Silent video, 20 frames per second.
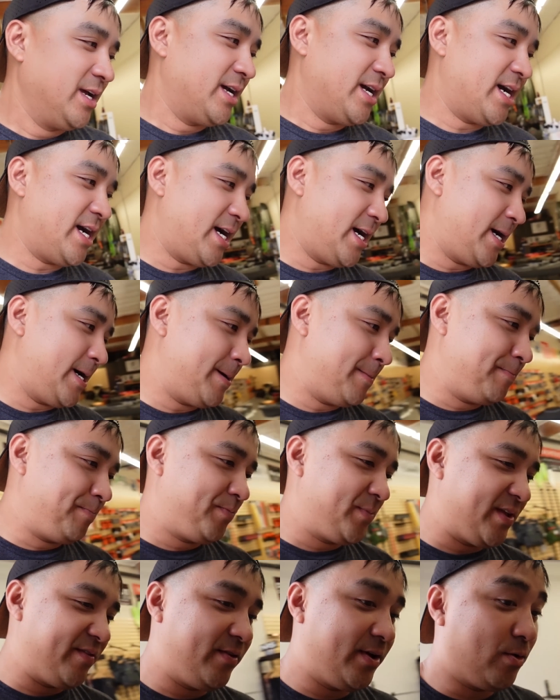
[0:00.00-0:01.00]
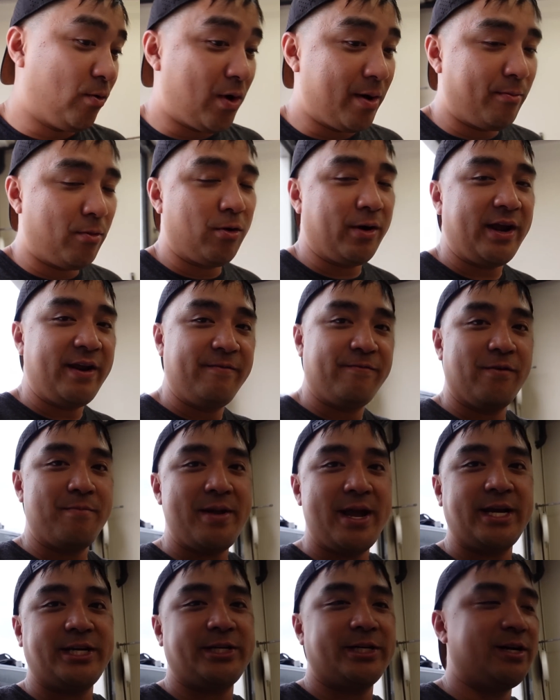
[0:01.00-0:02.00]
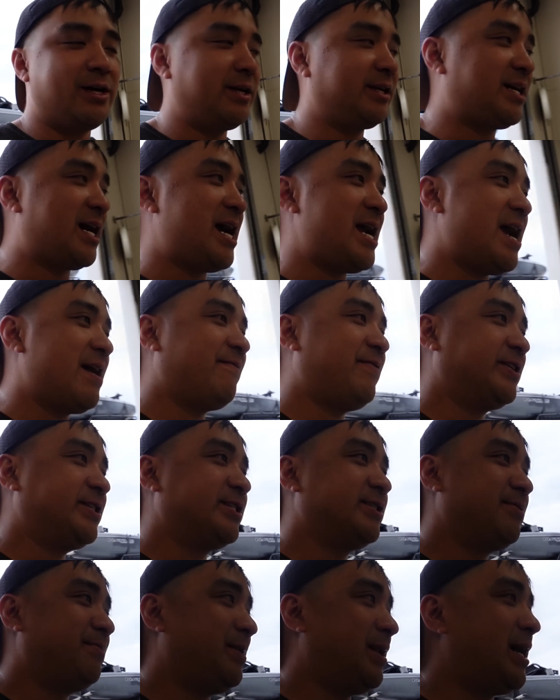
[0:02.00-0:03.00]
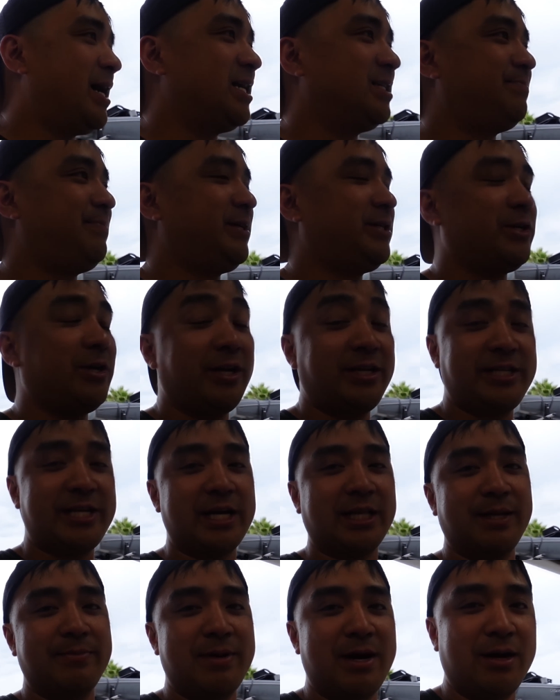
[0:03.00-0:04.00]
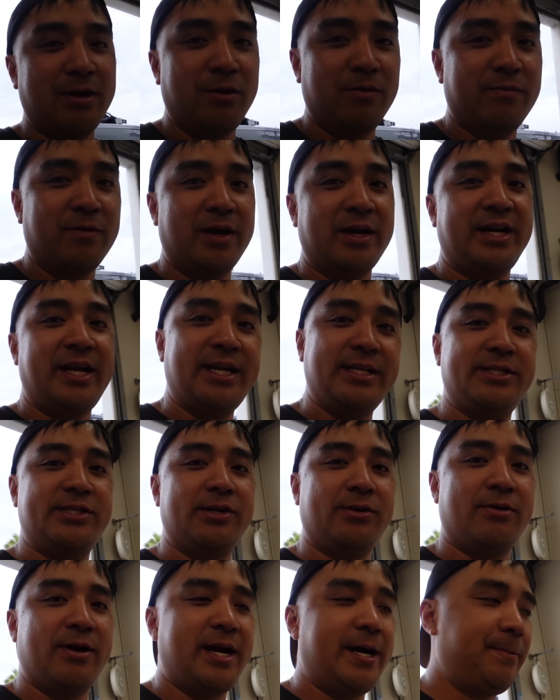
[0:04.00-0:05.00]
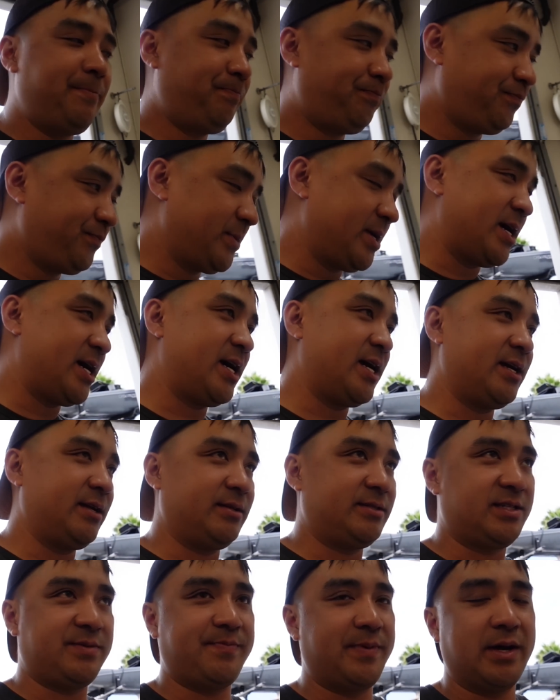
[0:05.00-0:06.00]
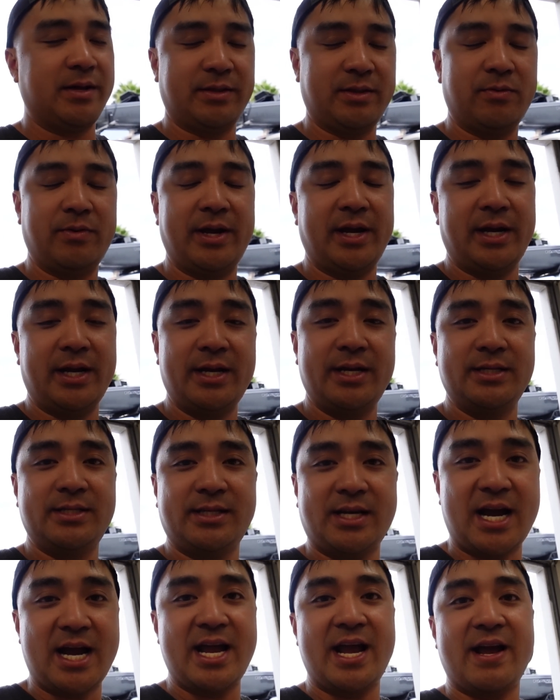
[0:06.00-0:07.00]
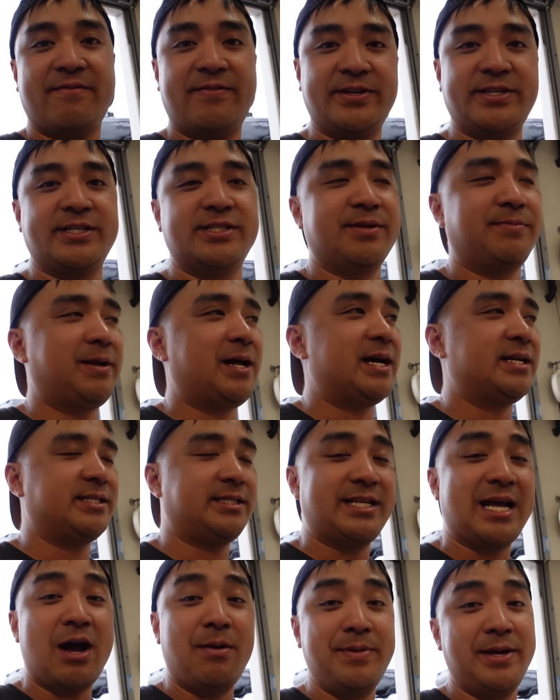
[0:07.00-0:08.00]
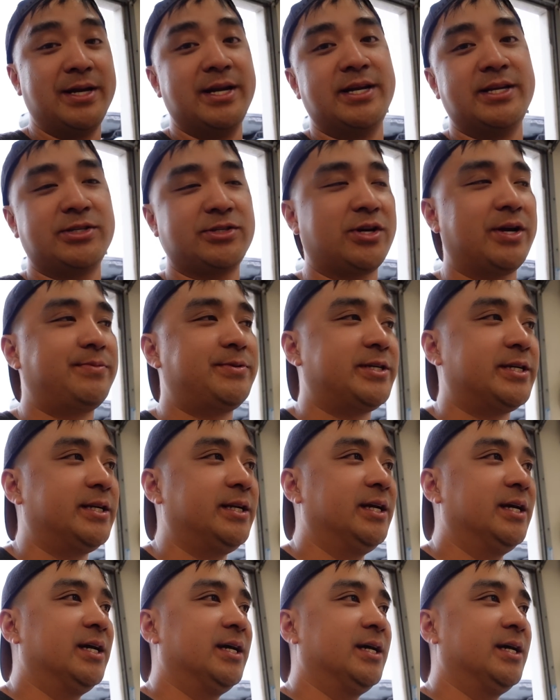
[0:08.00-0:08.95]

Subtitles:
If you want more information on kayak fishing supplies, be sure to check them out over on Instagram. It's spelled the way it is, Kayak Fishing Supplies. That'll be in the description.